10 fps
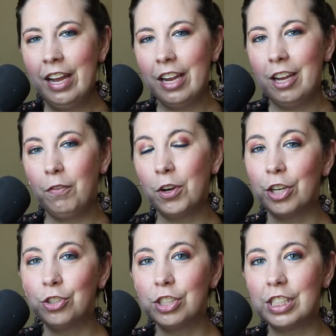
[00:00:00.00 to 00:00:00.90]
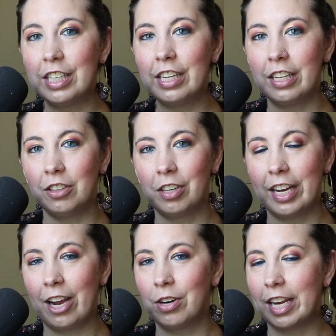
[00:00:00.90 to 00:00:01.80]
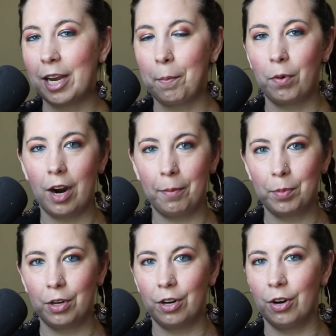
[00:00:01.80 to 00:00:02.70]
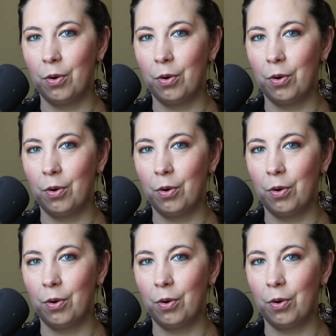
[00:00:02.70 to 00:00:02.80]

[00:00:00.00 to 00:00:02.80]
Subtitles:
If you're interested in learning how to camp proper,